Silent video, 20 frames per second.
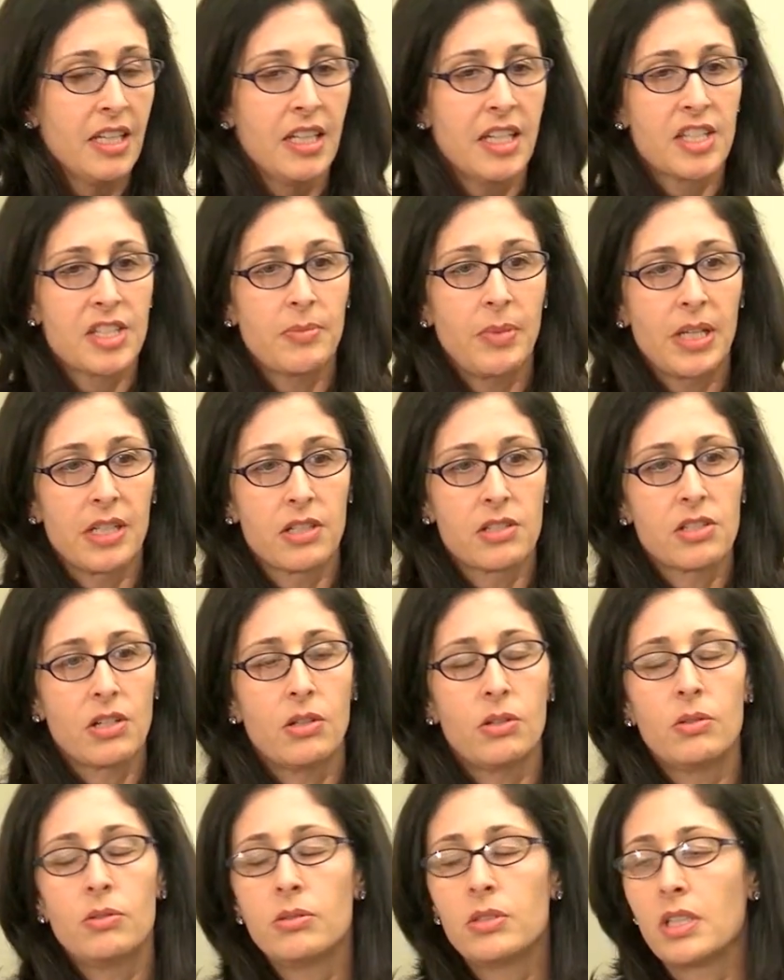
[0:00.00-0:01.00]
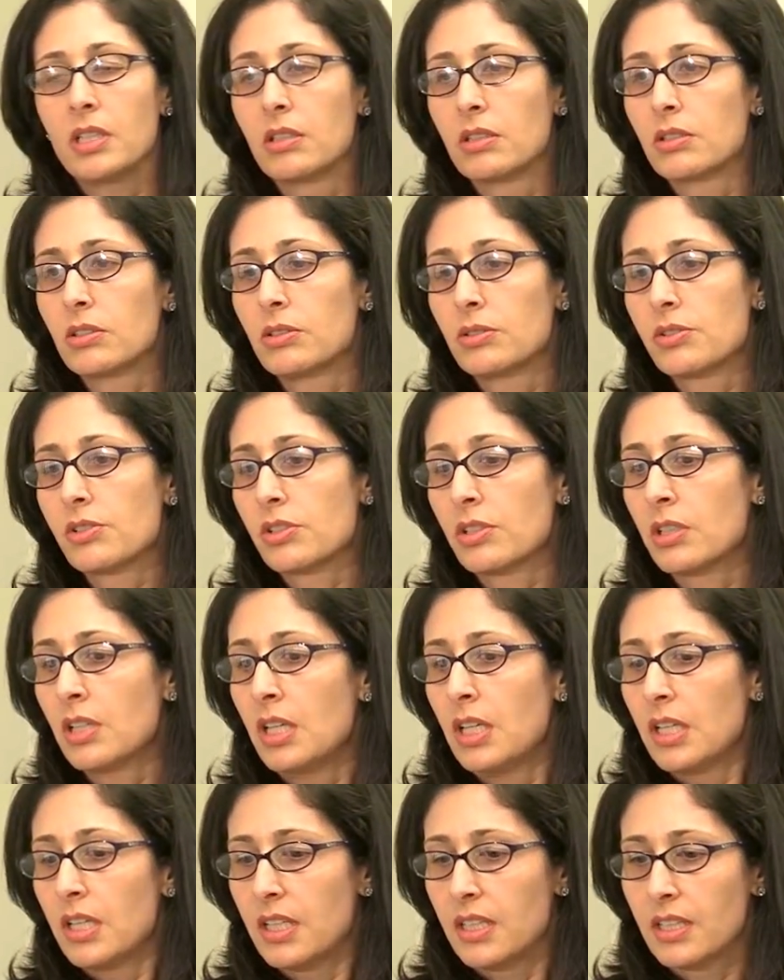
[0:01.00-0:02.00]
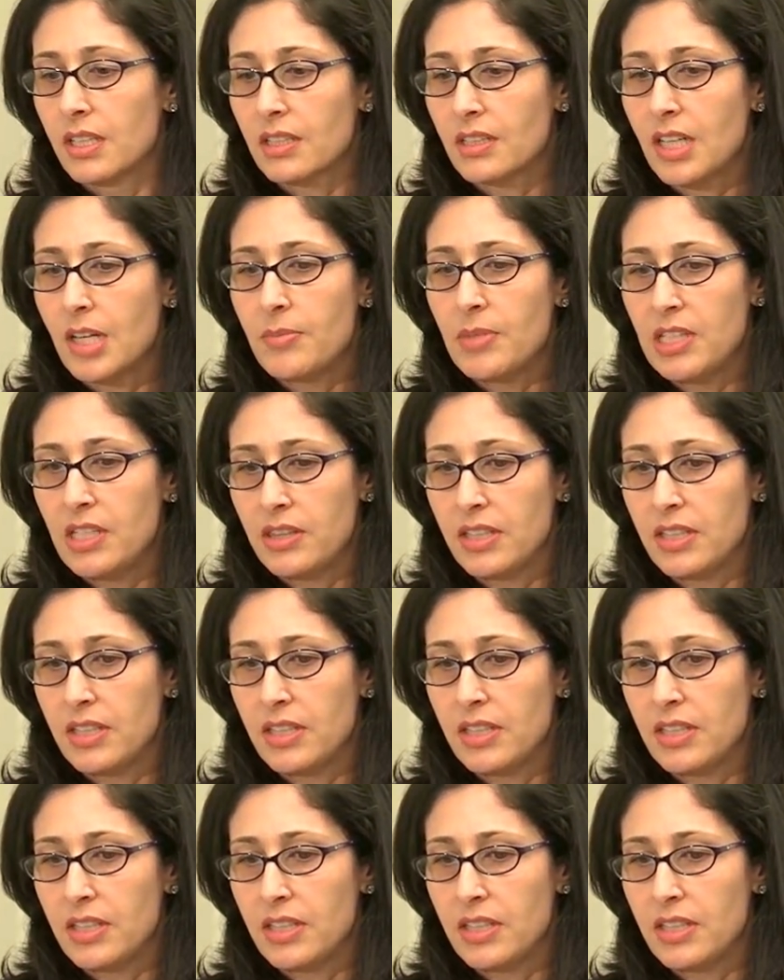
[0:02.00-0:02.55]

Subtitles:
it's about a tone and culture and climate